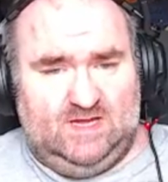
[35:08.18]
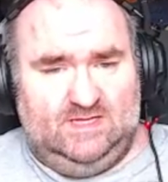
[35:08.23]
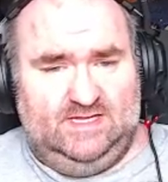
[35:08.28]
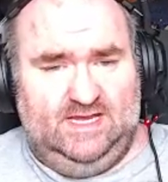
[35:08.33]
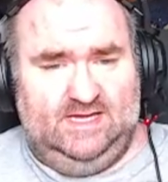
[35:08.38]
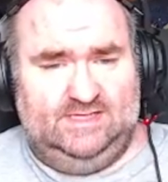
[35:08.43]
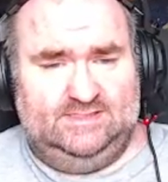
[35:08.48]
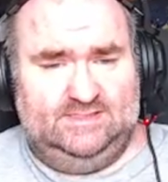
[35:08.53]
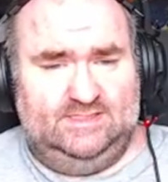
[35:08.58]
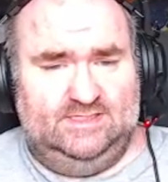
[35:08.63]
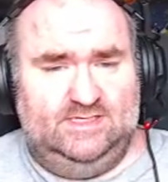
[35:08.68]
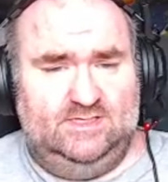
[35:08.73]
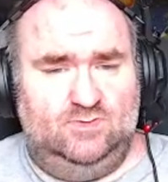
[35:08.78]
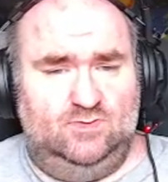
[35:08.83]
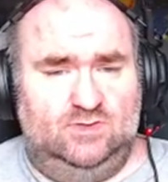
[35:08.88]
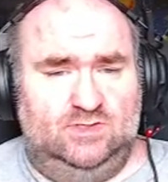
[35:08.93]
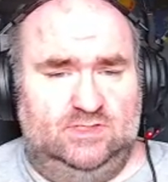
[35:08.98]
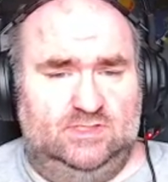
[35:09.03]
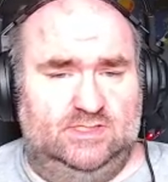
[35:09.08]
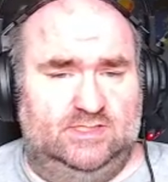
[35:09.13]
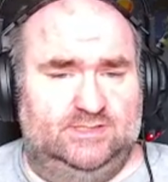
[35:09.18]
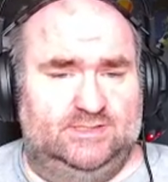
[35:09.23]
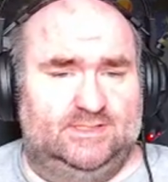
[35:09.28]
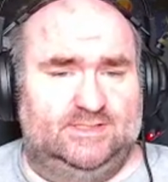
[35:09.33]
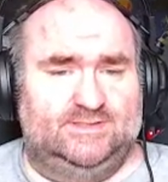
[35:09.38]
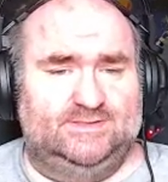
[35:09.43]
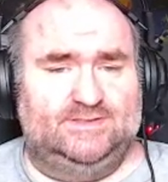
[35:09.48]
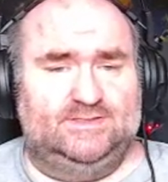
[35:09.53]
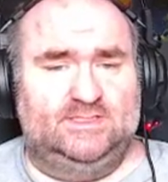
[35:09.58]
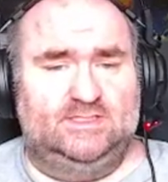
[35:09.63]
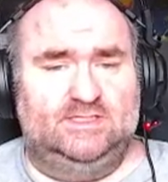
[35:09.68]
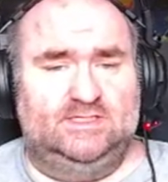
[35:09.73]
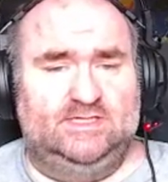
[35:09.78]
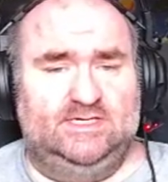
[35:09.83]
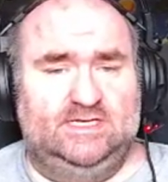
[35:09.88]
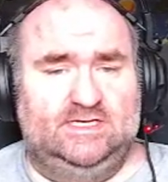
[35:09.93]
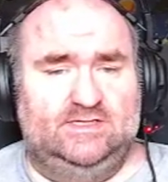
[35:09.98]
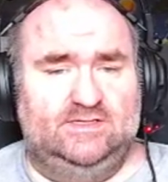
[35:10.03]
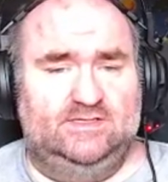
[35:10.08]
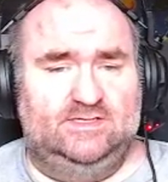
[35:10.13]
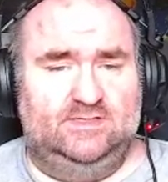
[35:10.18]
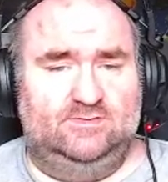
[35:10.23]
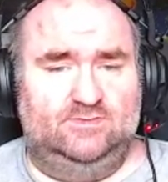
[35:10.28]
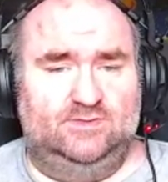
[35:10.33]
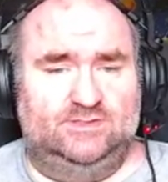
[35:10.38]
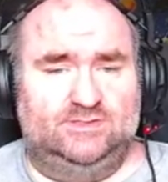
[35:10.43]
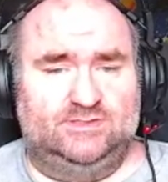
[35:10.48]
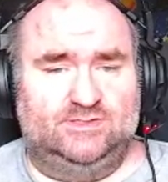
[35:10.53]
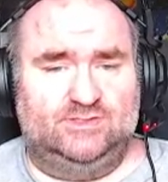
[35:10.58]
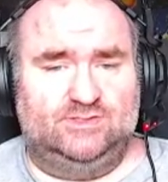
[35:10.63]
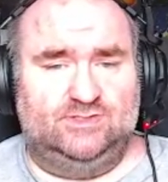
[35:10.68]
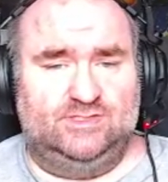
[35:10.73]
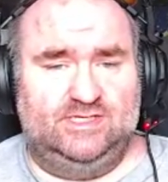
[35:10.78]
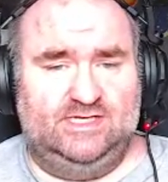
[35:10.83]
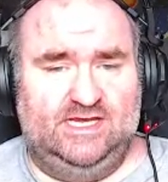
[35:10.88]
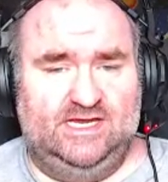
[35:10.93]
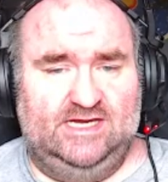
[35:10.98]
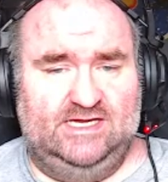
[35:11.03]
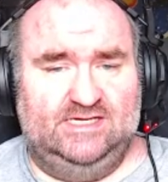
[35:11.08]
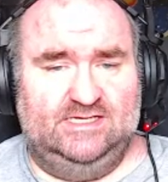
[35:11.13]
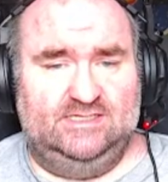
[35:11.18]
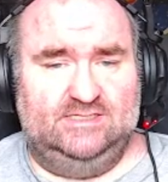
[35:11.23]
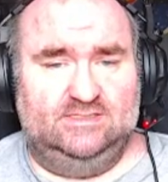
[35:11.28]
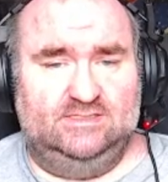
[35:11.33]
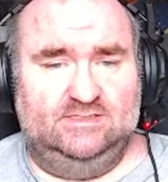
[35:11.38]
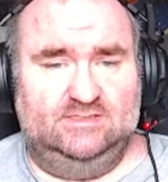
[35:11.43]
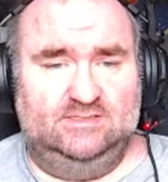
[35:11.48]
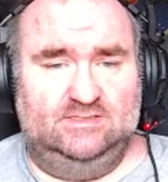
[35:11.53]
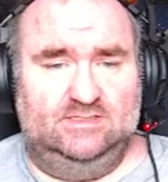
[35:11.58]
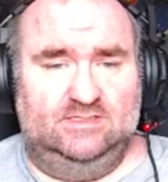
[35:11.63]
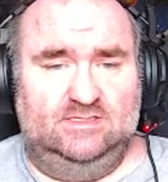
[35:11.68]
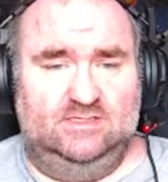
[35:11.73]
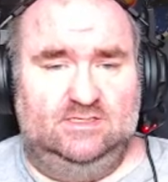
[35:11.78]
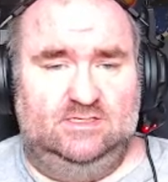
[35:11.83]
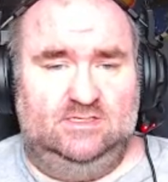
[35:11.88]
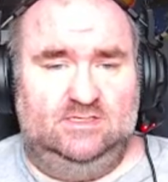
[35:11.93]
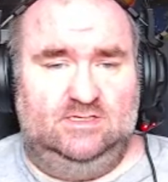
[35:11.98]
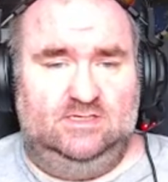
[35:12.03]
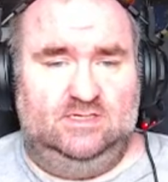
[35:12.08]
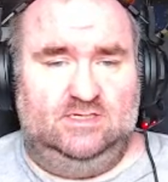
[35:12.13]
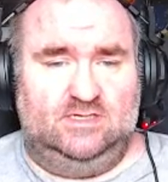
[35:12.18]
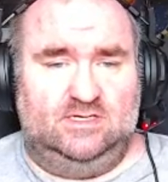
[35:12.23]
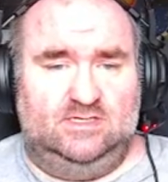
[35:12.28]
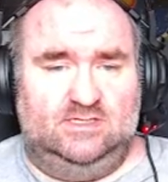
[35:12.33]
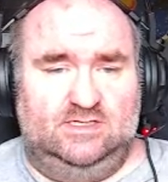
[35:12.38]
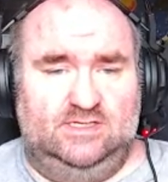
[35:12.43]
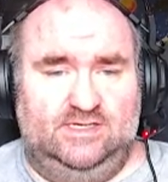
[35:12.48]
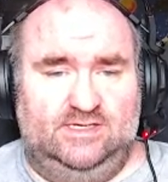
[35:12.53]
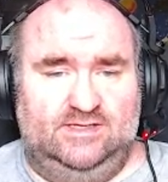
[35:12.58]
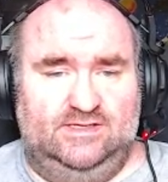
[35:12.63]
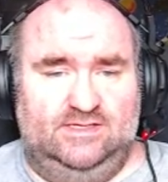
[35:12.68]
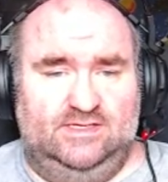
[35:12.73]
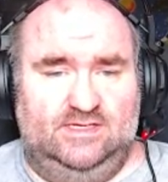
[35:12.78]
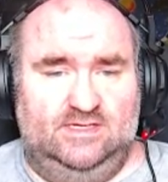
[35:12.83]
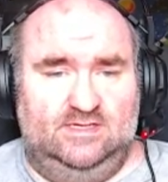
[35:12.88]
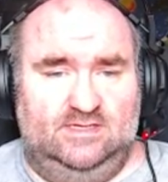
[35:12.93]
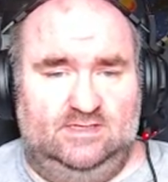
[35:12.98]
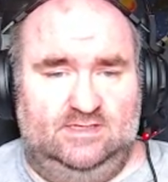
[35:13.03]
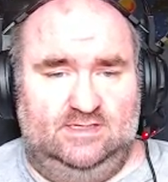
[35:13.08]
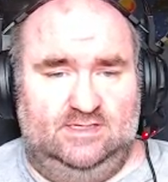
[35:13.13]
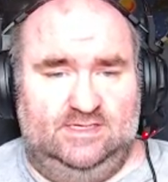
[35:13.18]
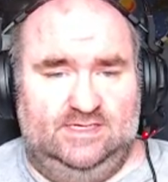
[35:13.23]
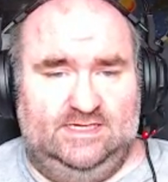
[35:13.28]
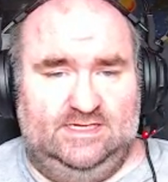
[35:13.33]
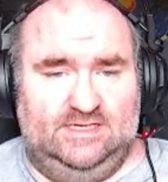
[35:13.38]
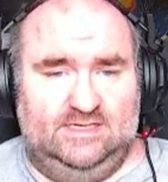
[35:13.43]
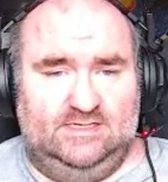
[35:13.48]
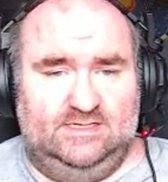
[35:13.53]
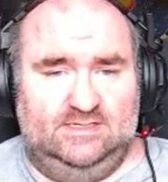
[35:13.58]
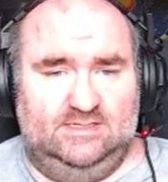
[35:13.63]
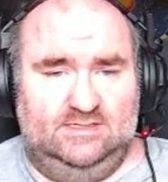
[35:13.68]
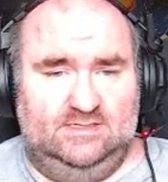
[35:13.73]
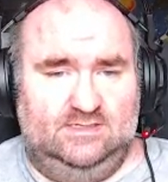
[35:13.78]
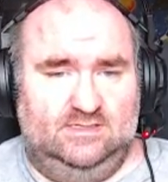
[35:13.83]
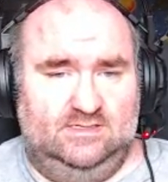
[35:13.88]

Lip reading: Lastly, we'll adjust the link that was created. Click the link